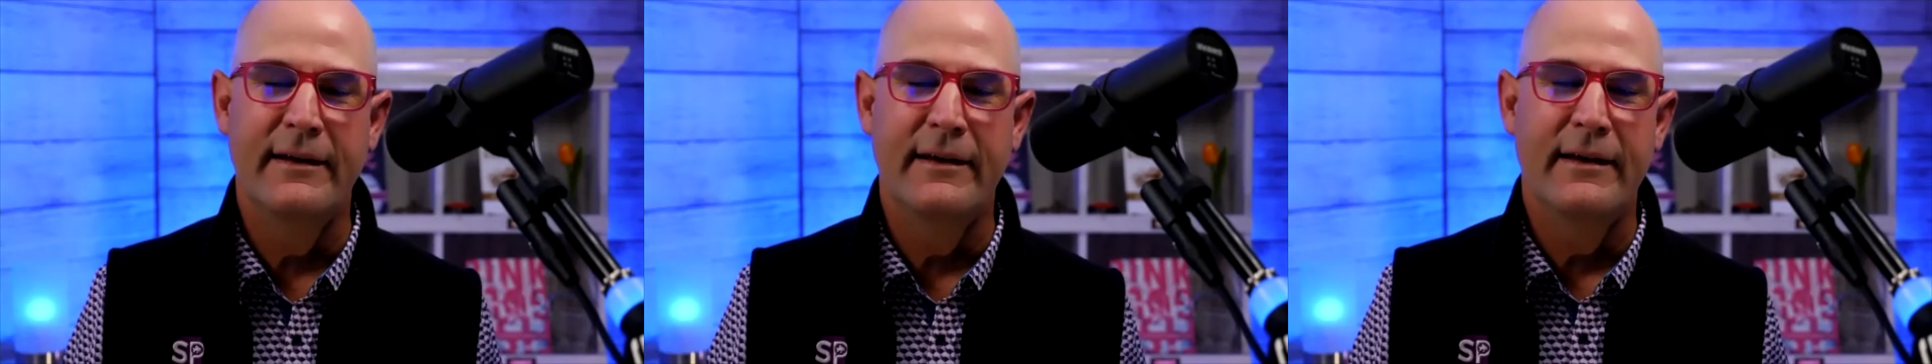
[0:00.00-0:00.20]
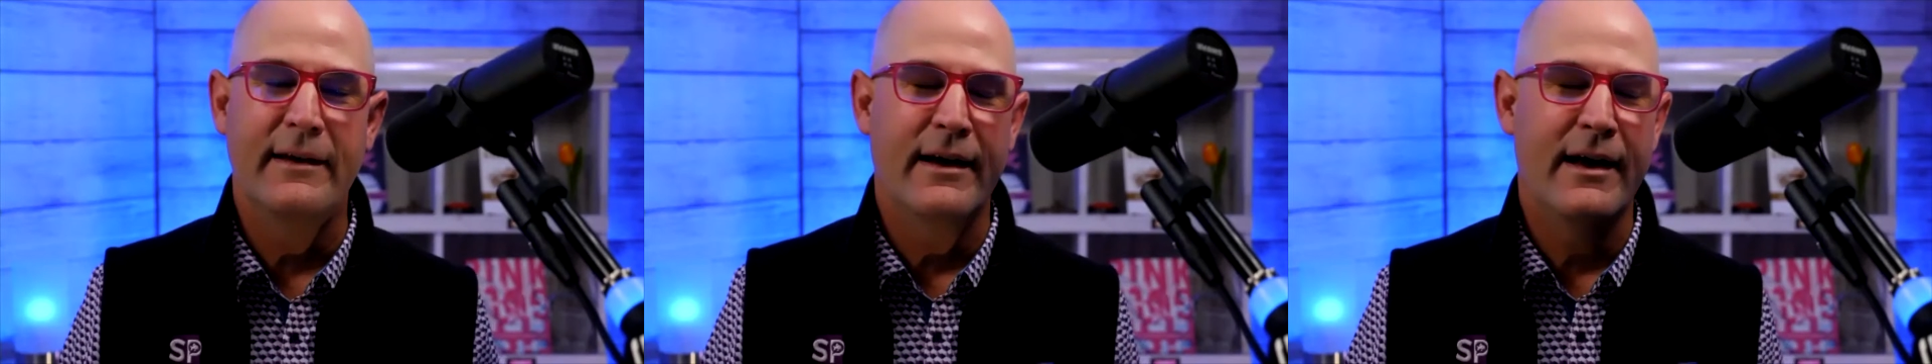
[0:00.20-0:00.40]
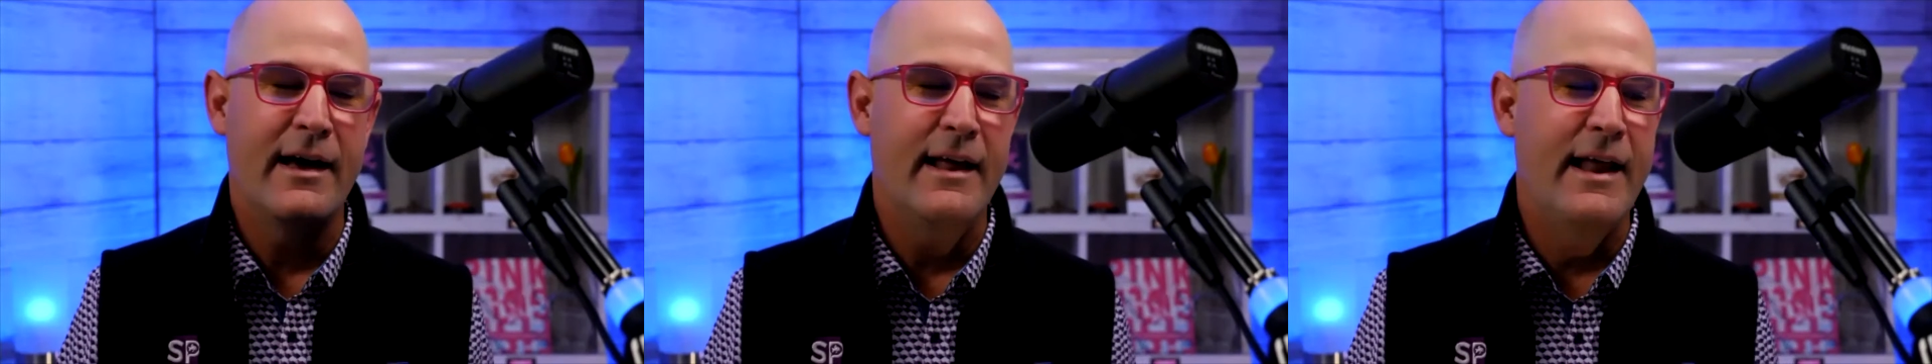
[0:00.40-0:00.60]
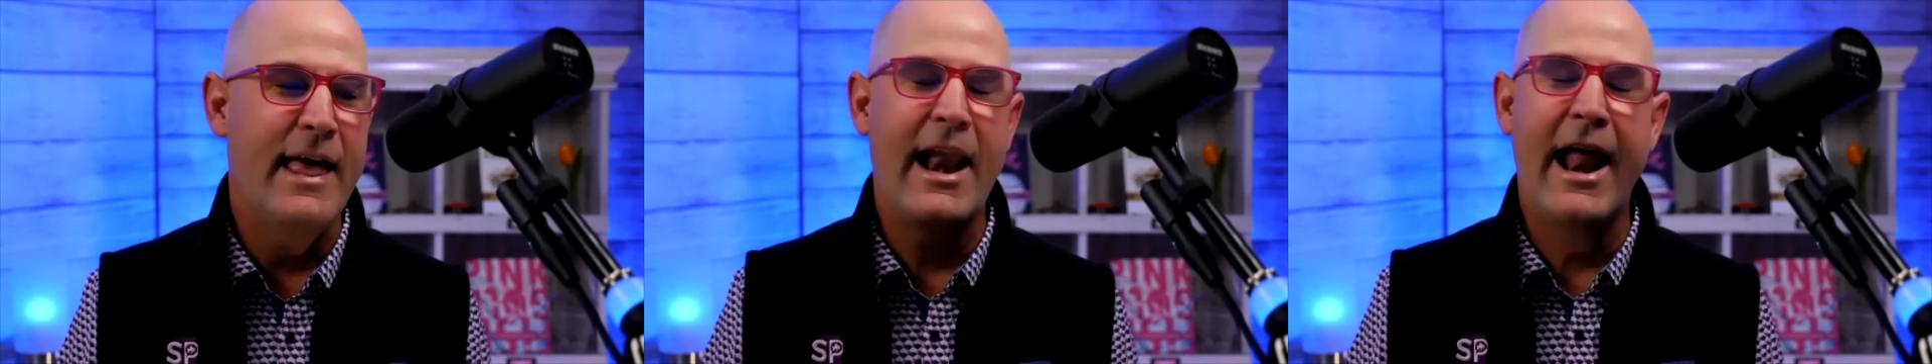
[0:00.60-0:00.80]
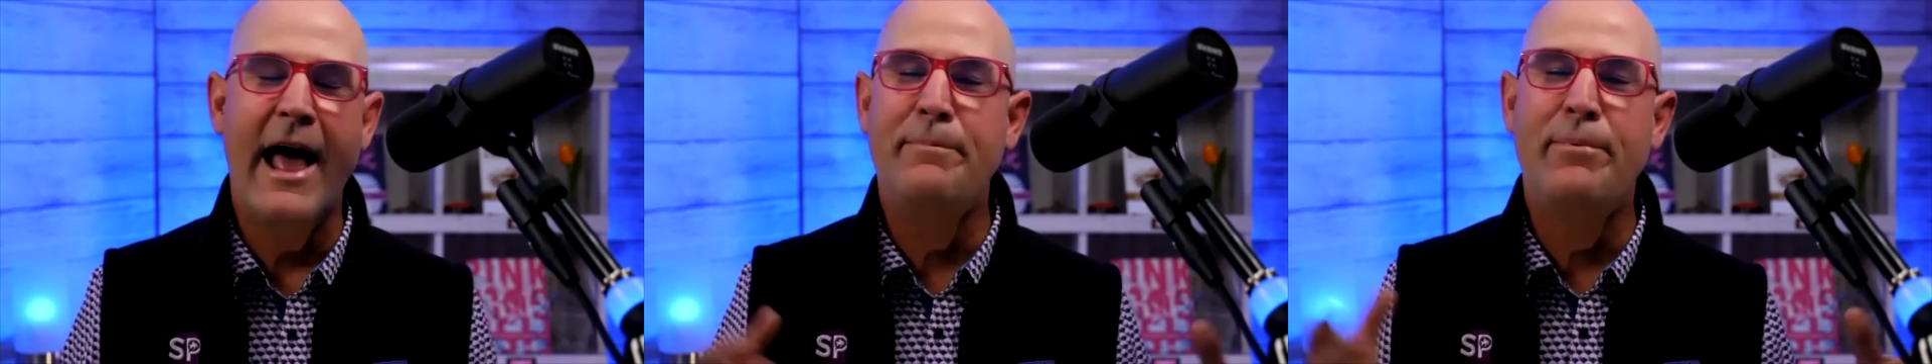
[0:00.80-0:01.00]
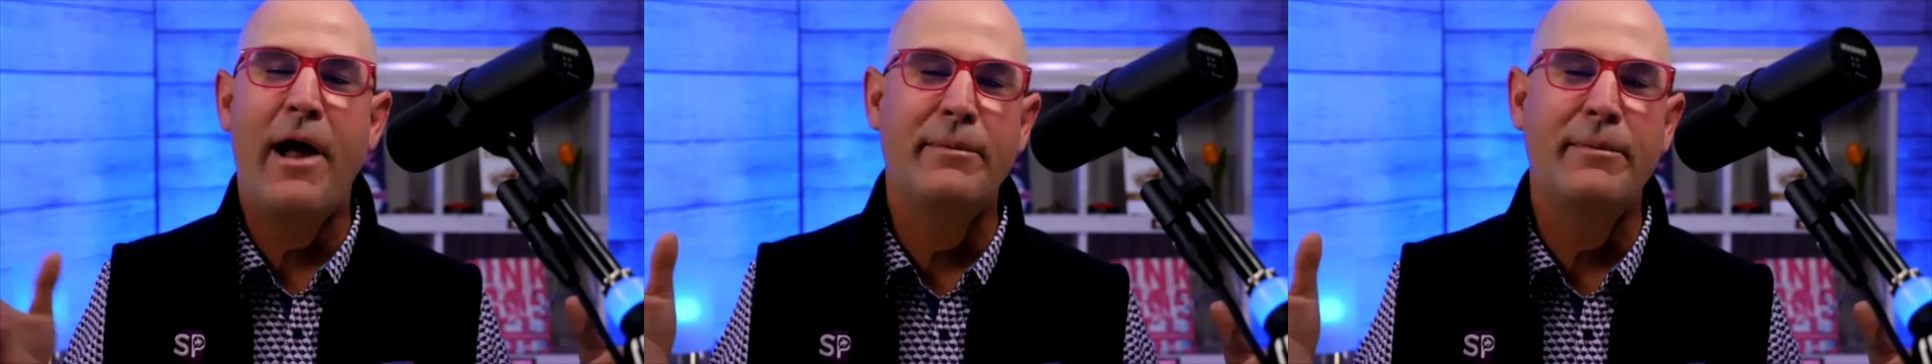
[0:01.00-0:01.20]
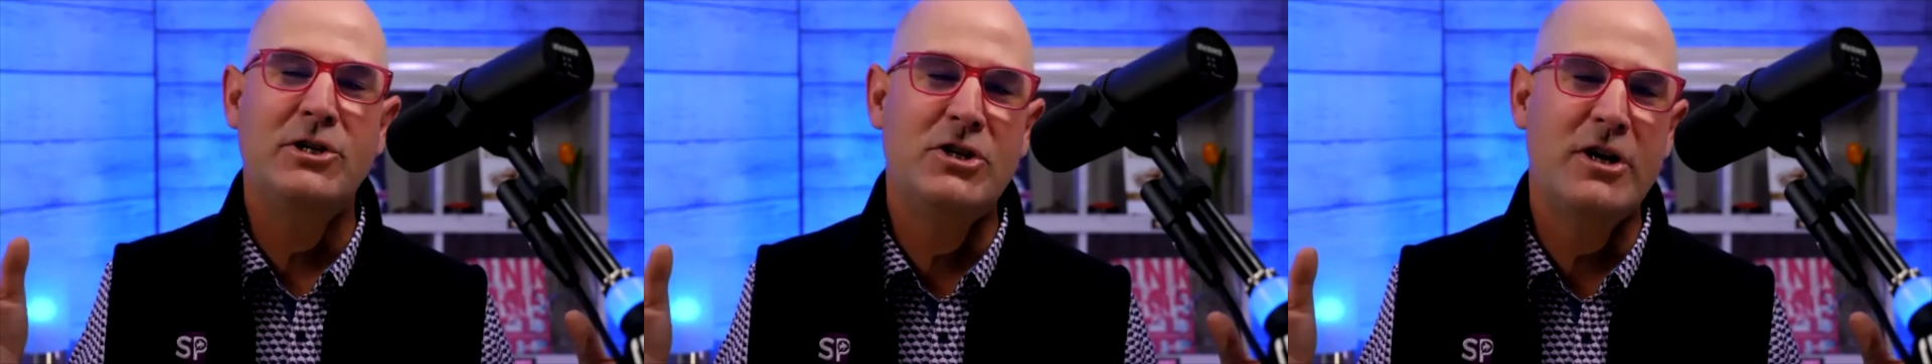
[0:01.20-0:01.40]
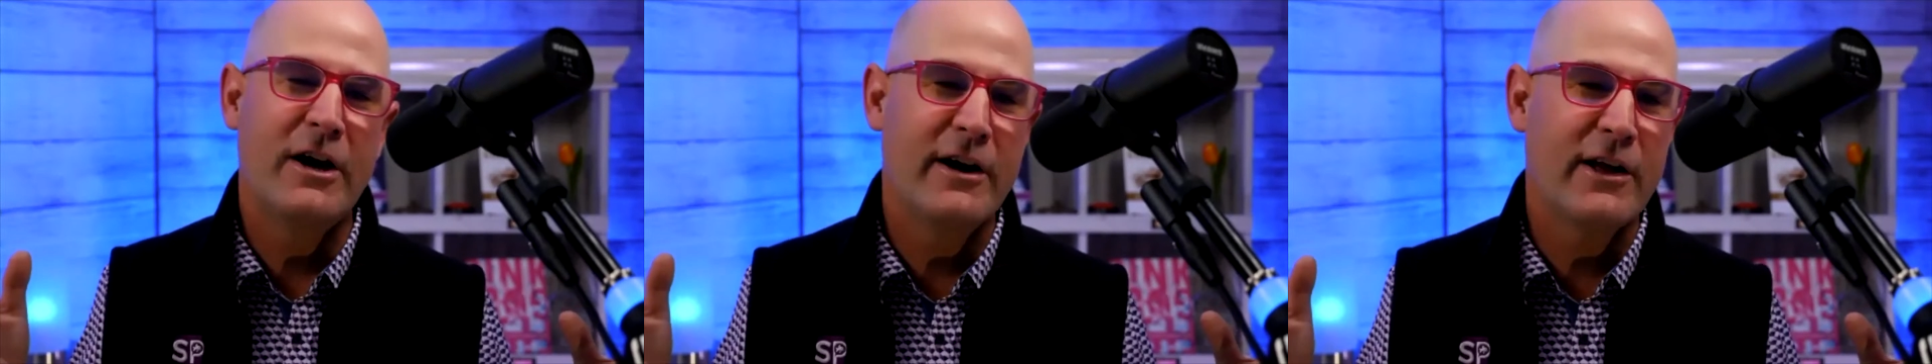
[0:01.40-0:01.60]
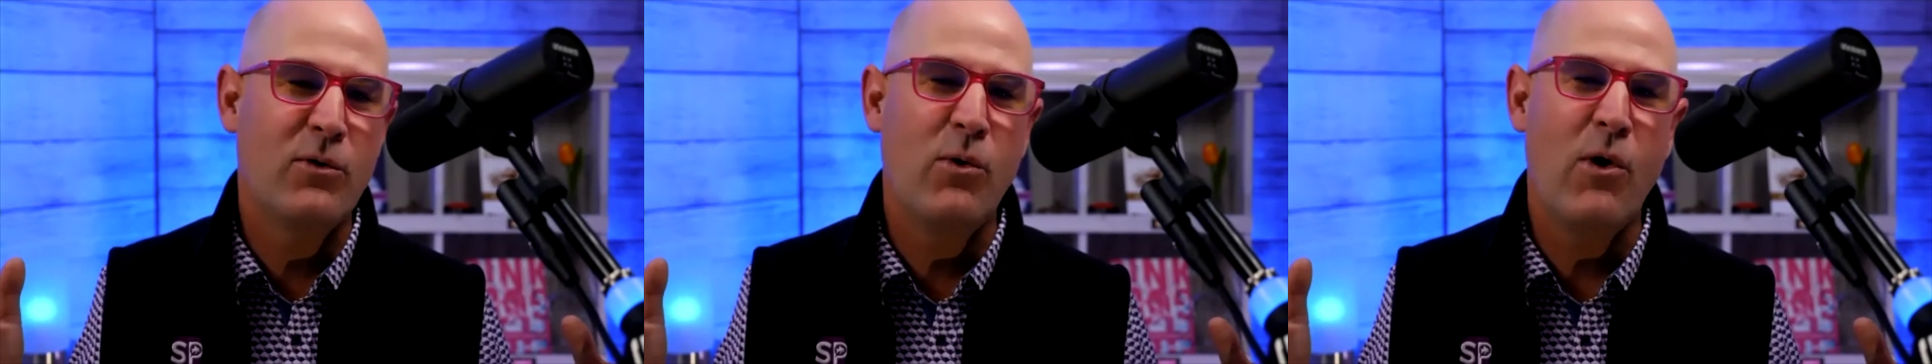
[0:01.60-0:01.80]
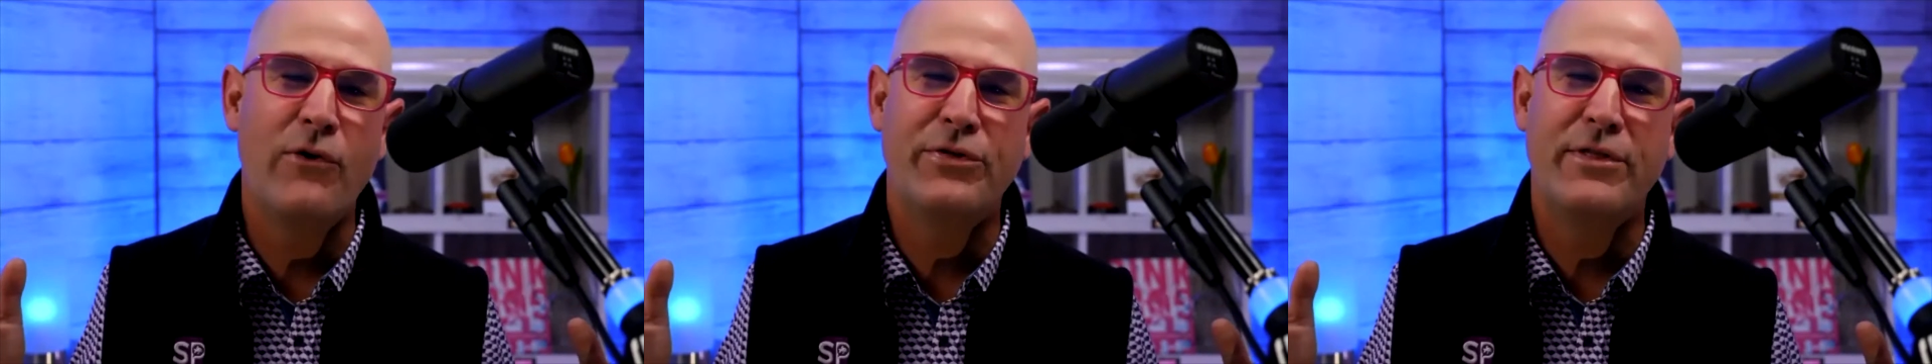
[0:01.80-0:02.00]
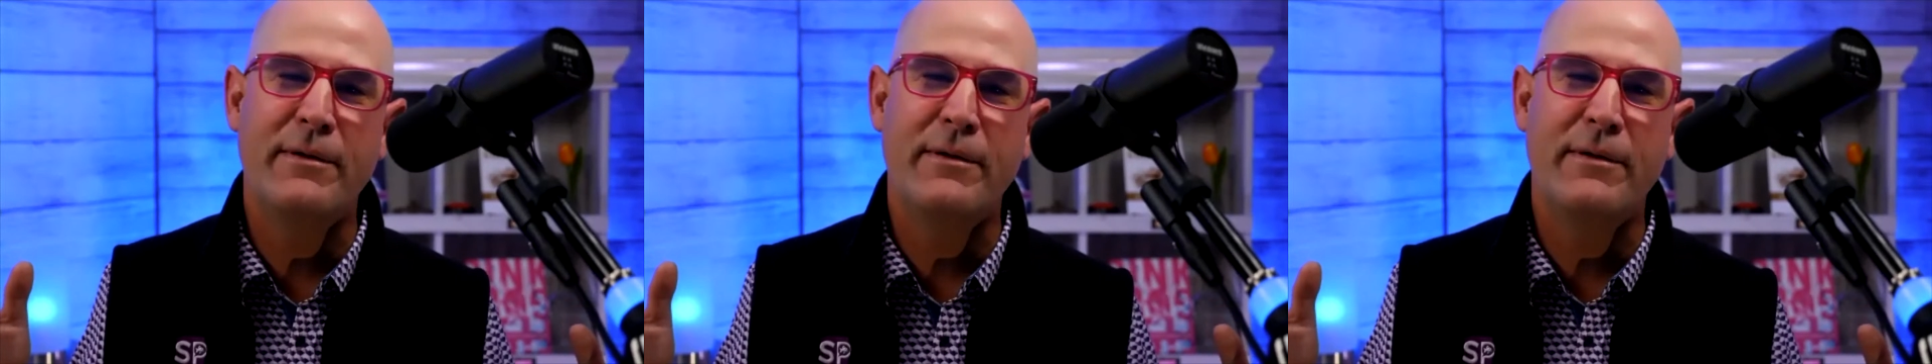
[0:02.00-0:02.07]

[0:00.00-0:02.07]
And I probably shared a quote that